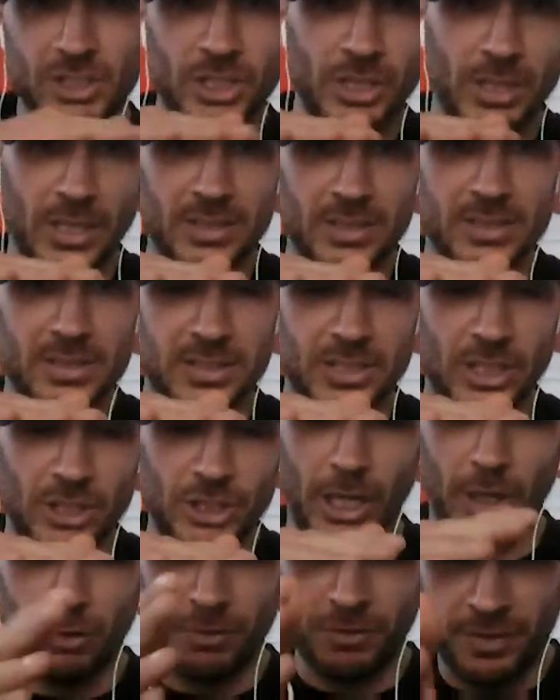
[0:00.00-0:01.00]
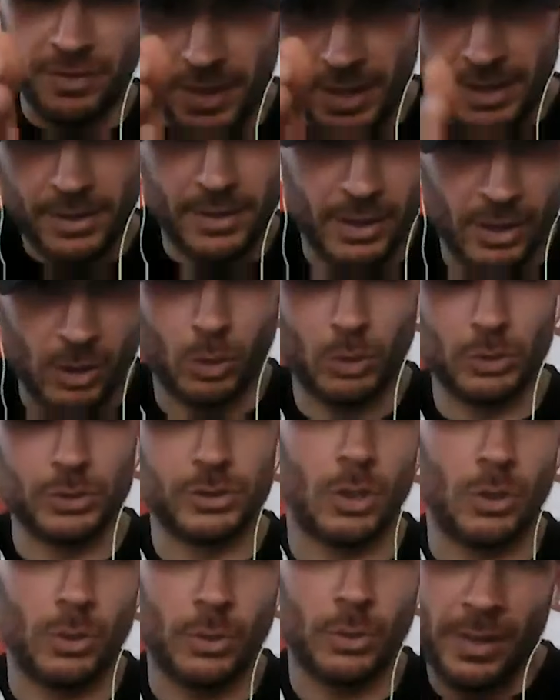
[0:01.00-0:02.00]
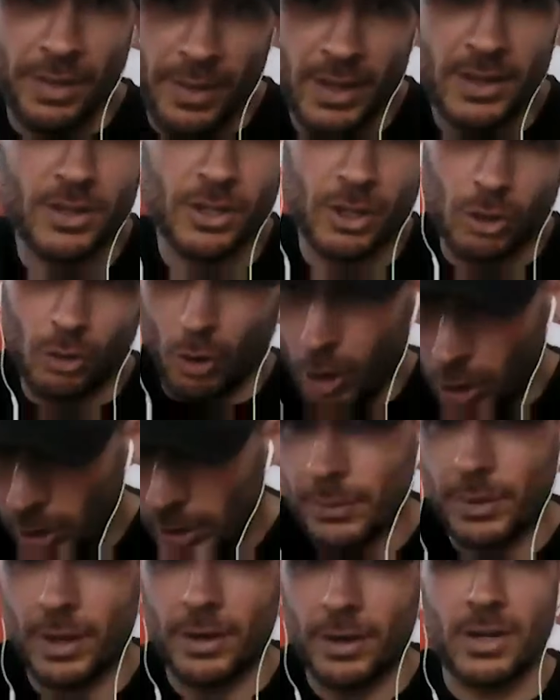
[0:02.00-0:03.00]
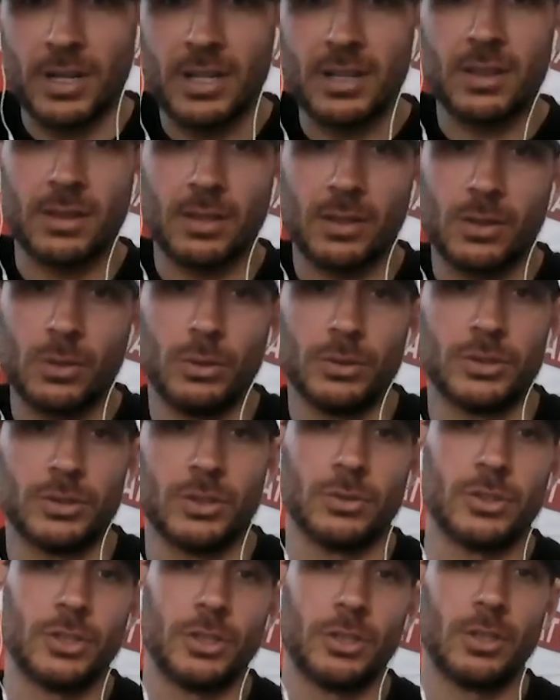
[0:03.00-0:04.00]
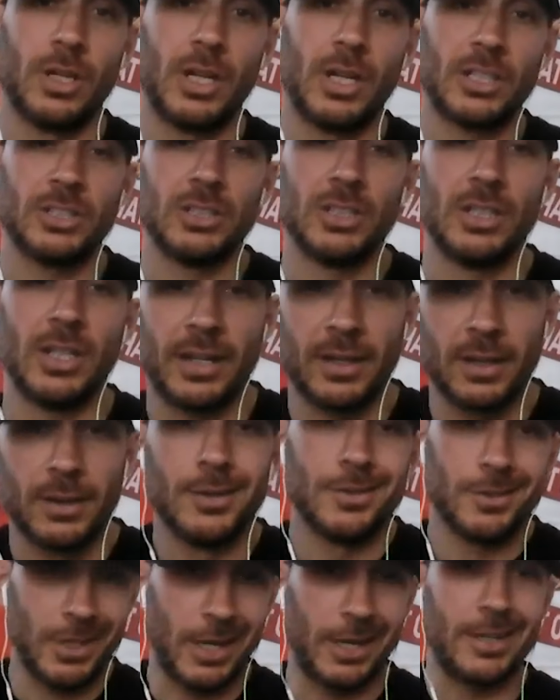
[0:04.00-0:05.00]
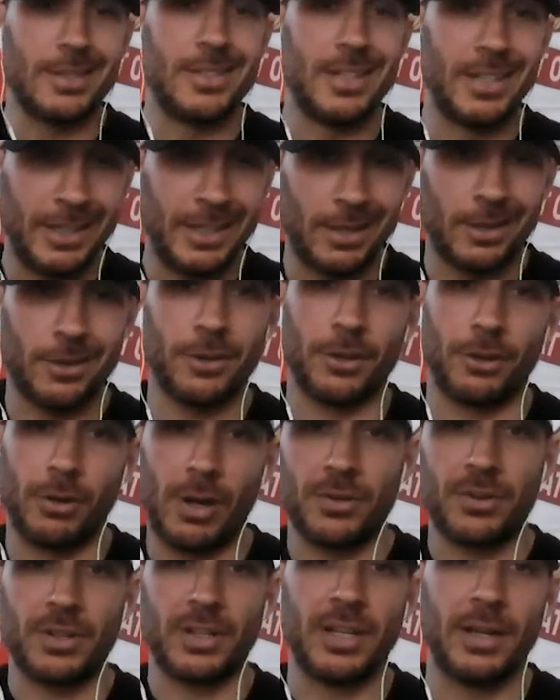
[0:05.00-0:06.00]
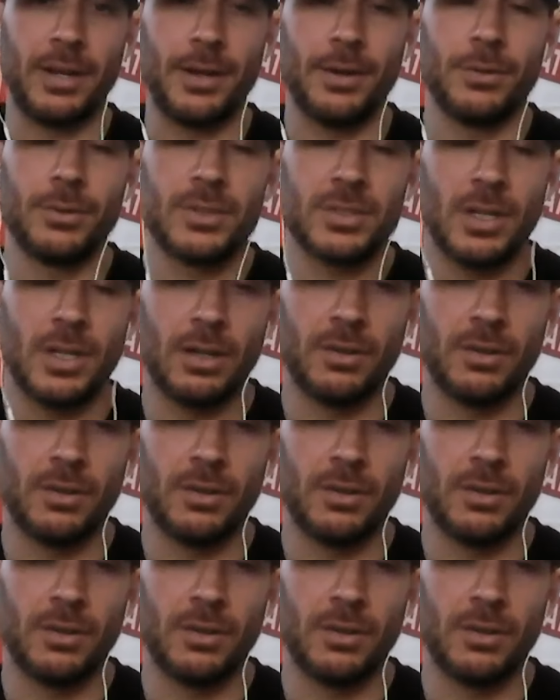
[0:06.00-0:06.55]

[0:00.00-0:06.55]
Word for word: a shelf and then the cold zone, and then you crawl out underneath the cold zone. So you're actually like kind of digging under the ground to get out